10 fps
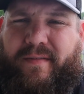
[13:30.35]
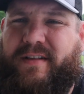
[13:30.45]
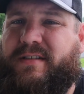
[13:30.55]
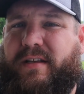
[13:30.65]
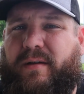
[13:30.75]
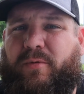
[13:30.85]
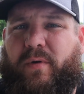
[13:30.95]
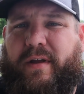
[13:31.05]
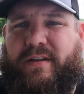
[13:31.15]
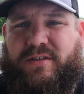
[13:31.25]
This city
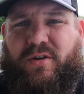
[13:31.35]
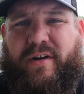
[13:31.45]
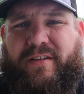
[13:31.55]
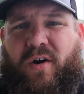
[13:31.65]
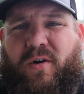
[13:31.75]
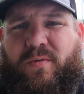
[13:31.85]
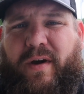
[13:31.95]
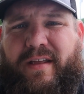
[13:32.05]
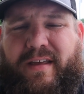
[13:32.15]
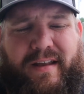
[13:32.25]
boy is learning the hard
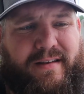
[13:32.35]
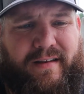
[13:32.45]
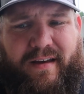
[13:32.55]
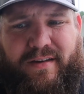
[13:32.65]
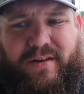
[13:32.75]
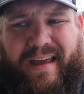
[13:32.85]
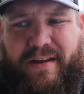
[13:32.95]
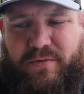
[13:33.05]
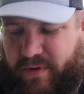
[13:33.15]
way that you can't